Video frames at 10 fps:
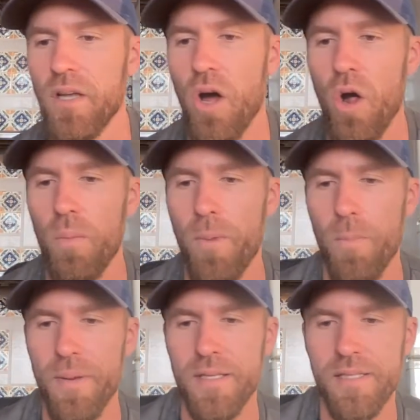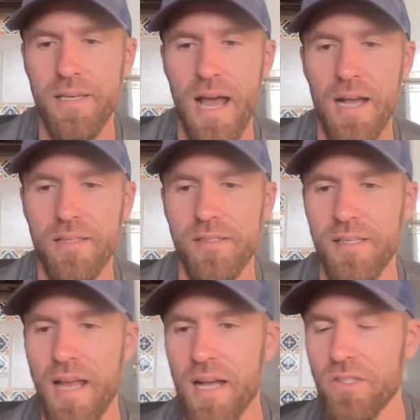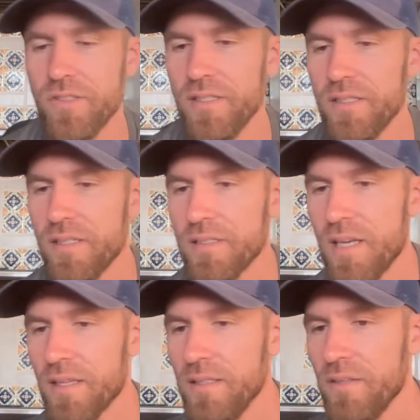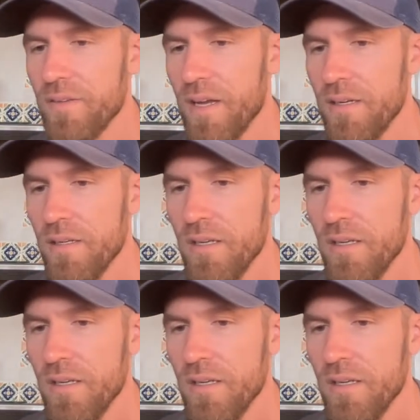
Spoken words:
All puppets and actors and actresses, exactly divine.